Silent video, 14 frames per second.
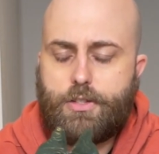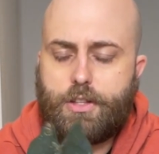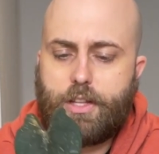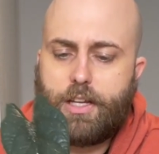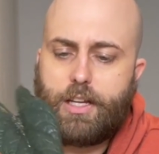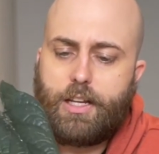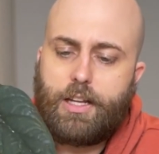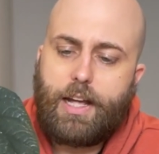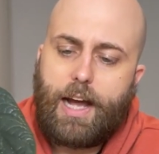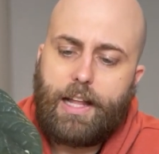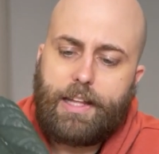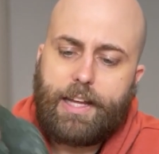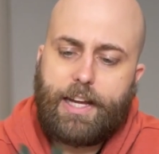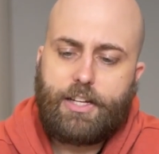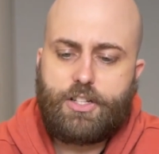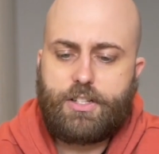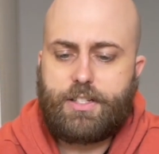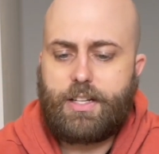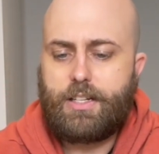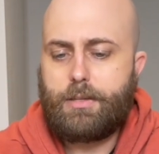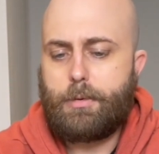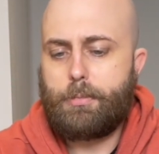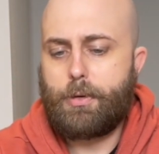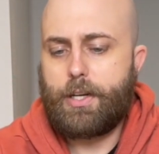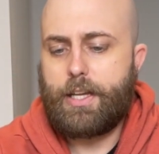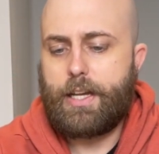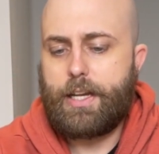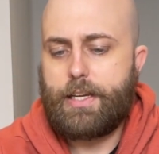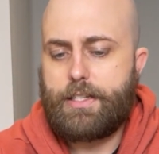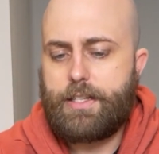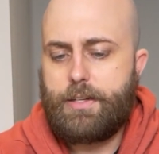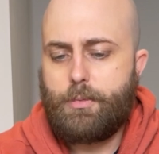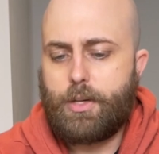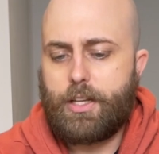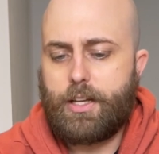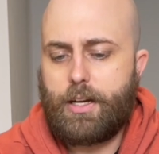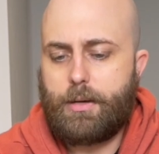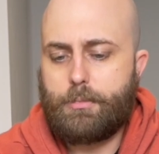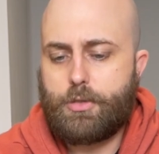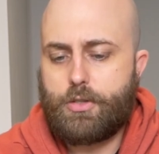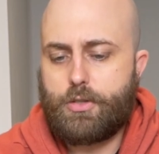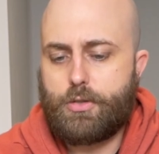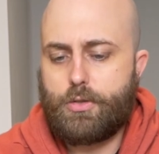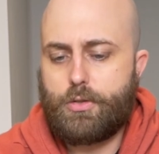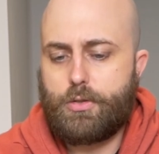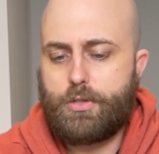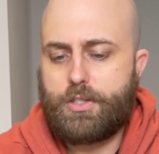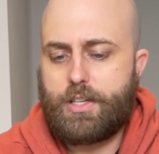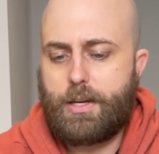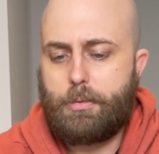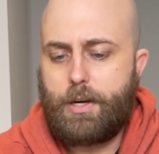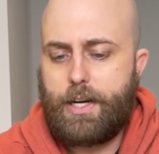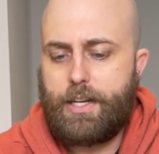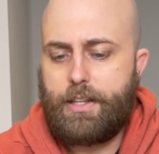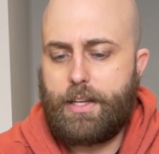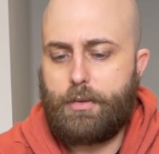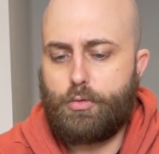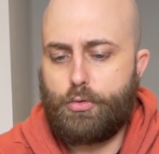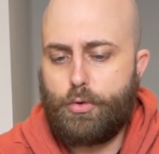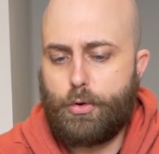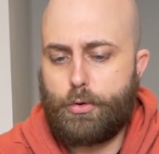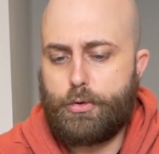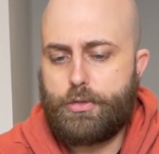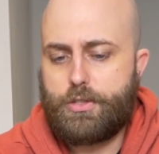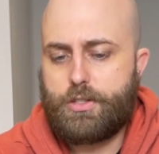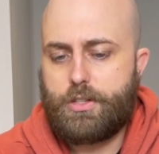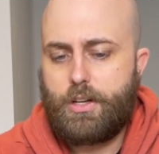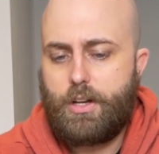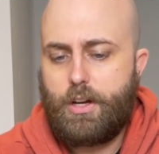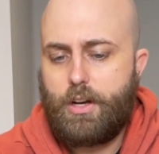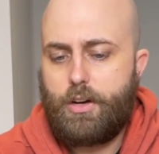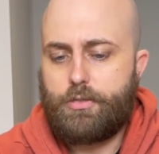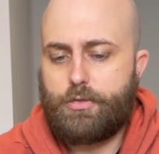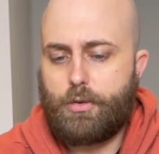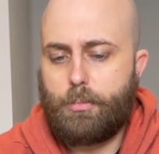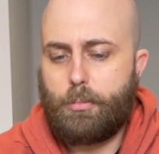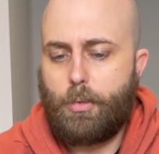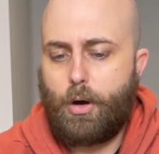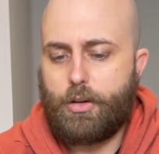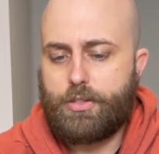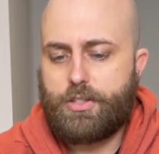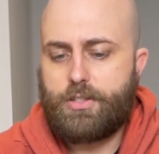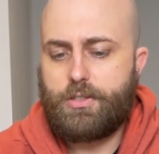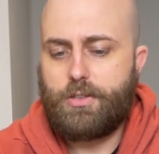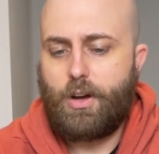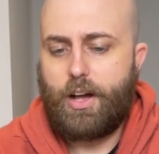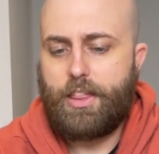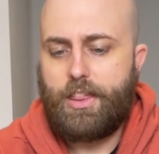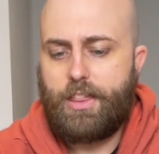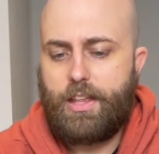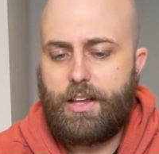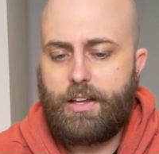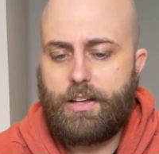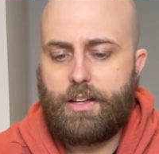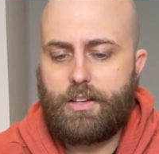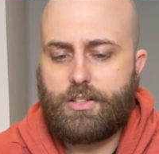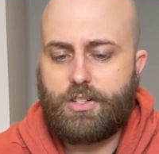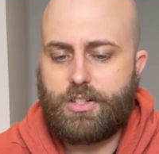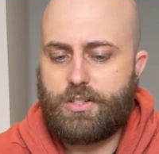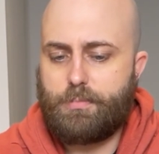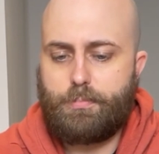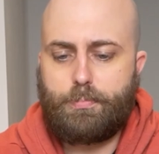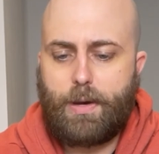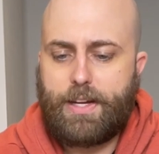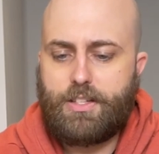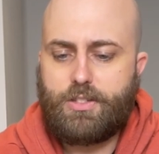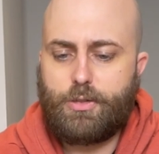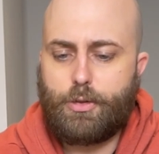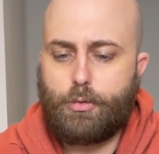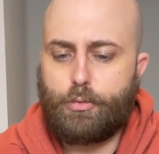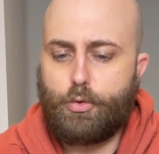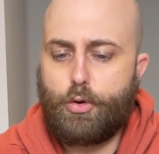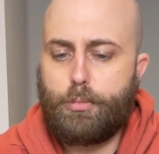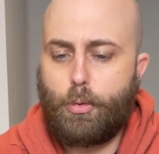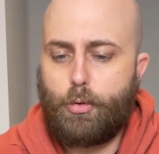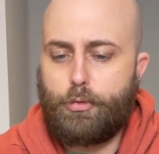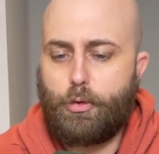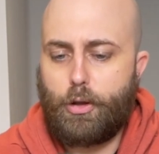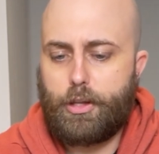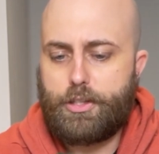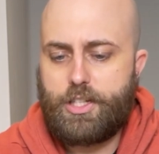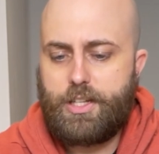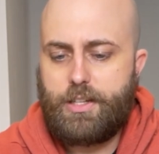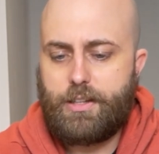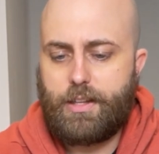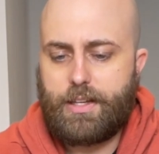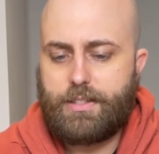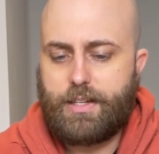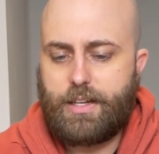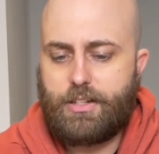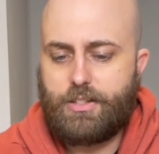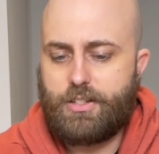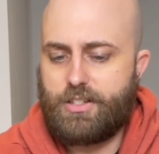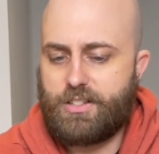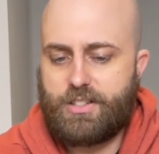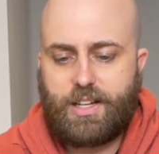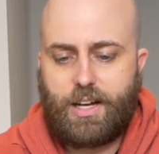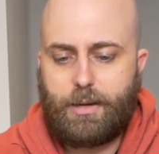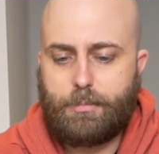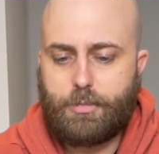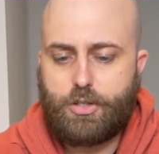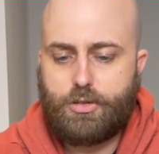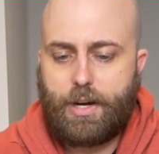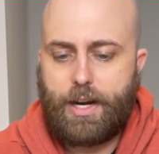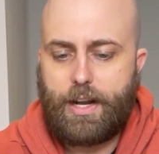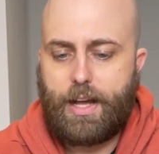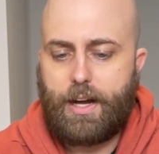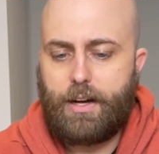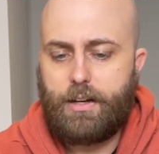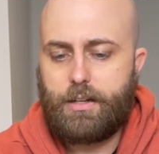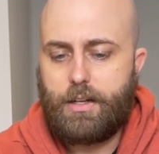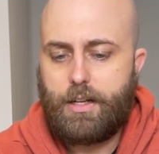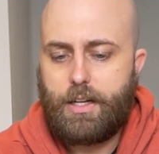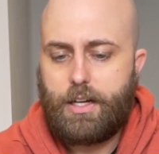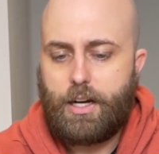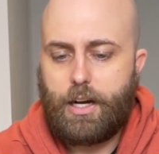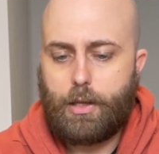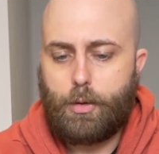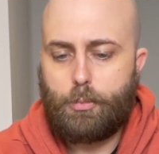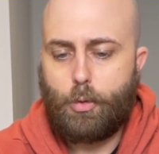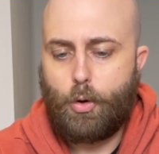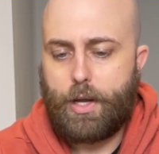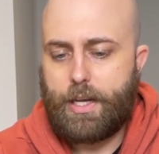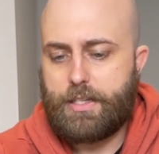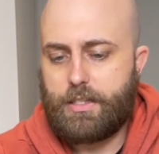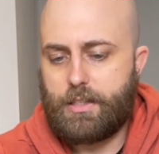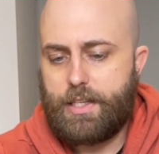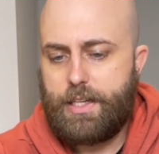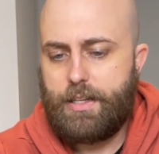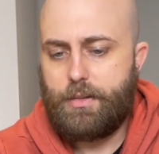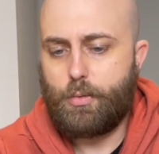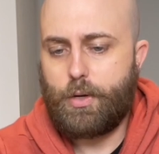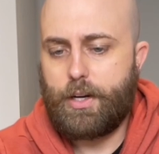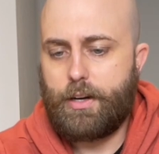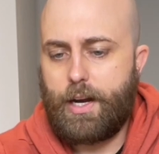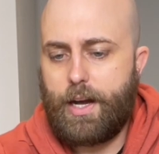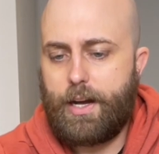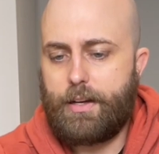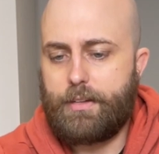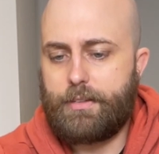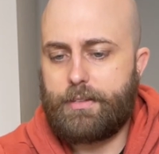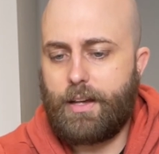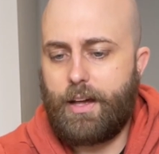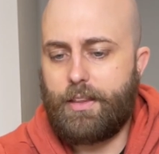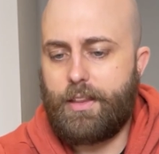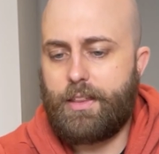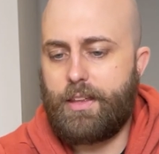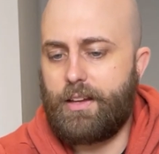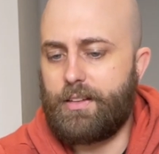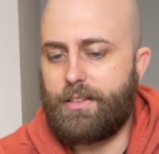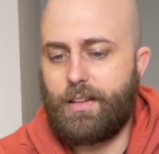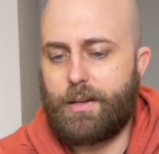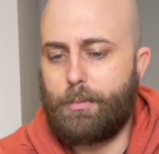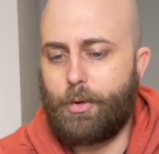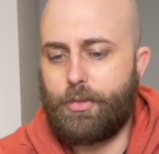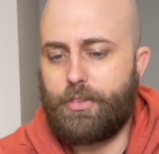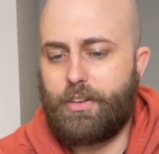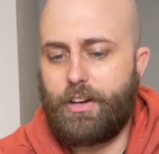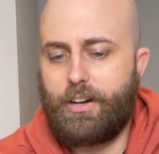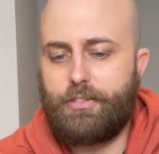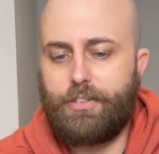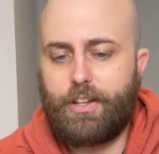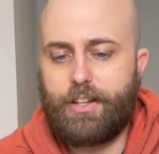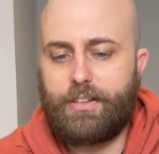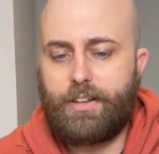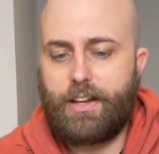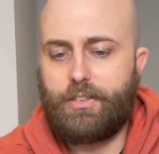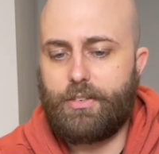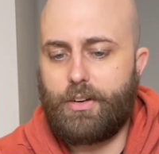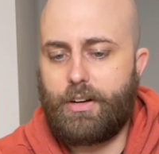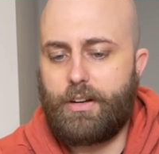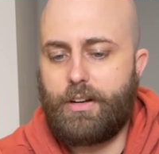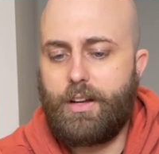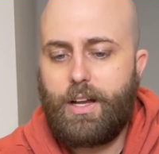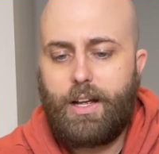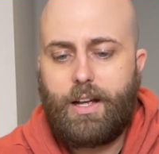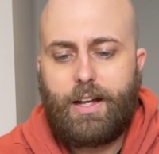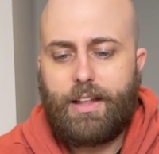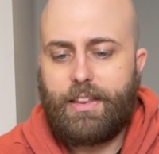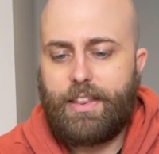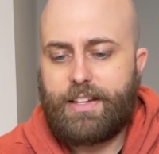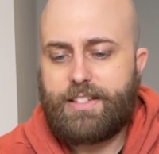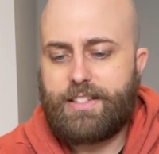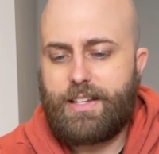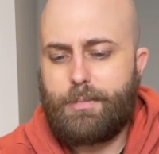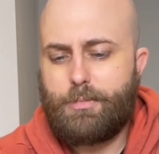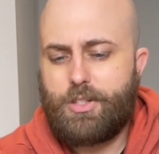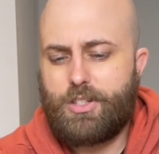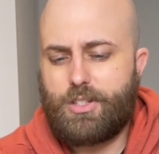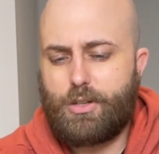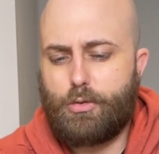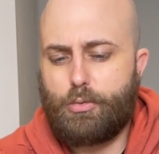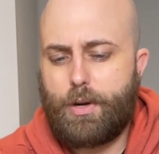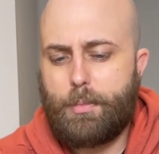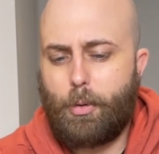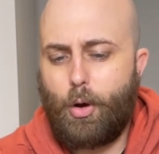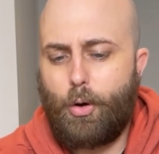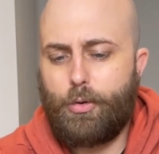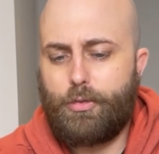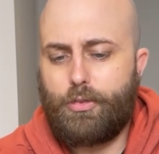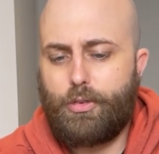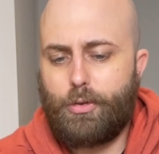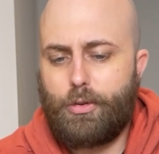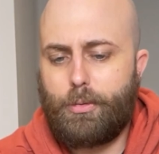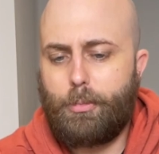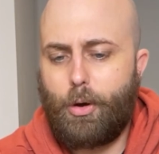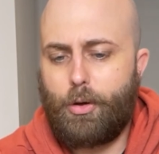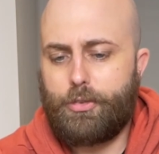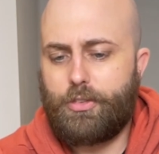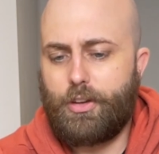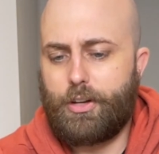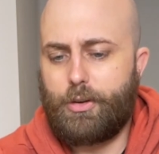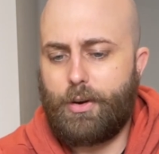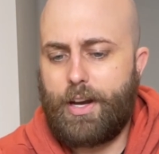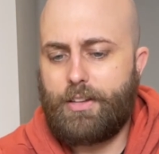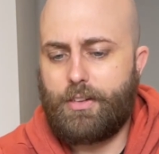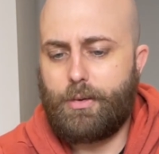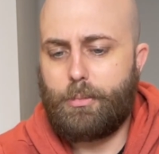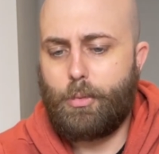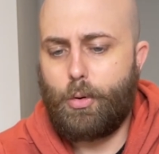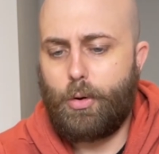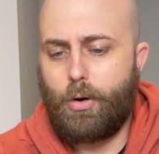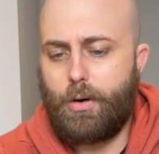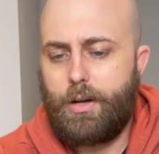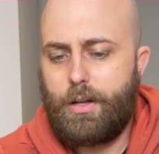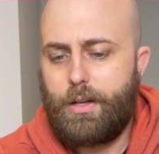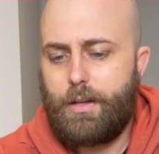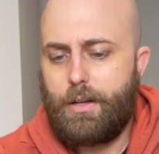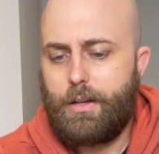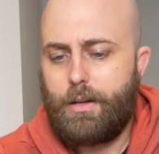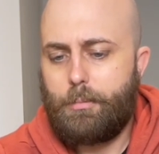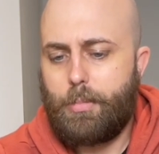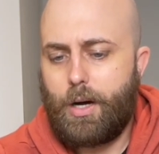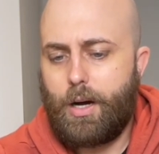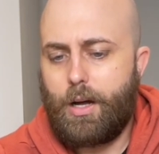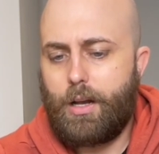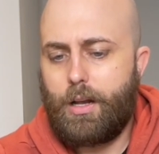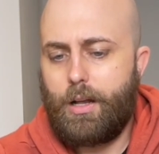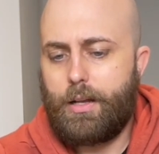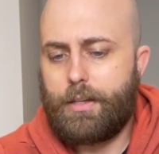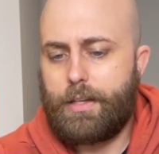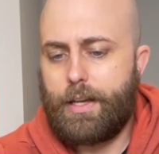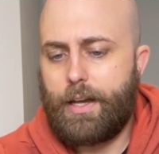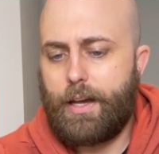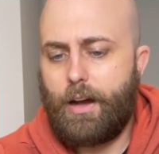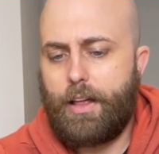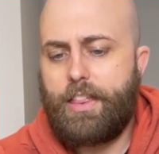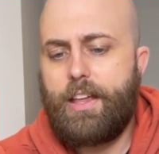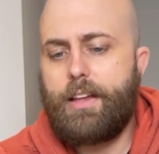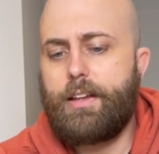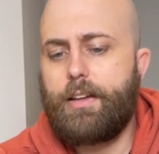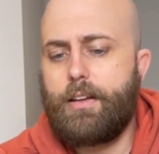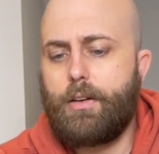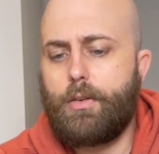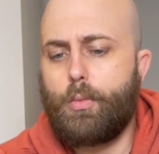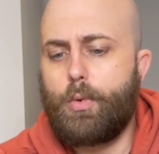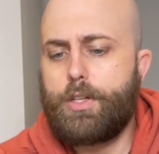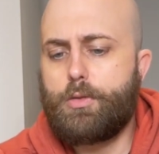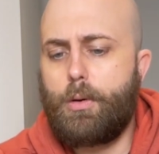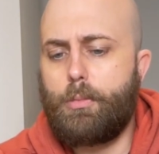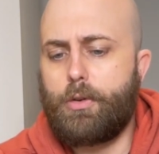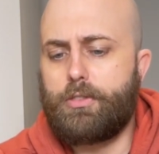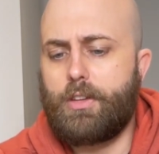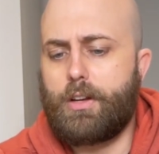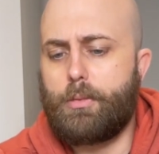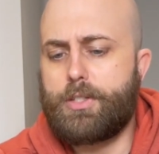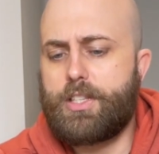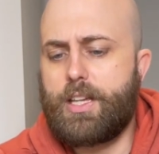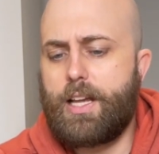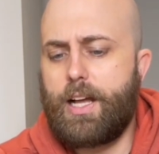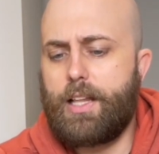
the alocasias tend to be pretty easy when it comes to separating their roots from moss. I think just based on the root morphology, they tend to just come straight out a lot more easily, whereas other things like Monstera, philodendron, they seem to just grip onto the moss a great deal more. But yeah, I think, which one was it? It was the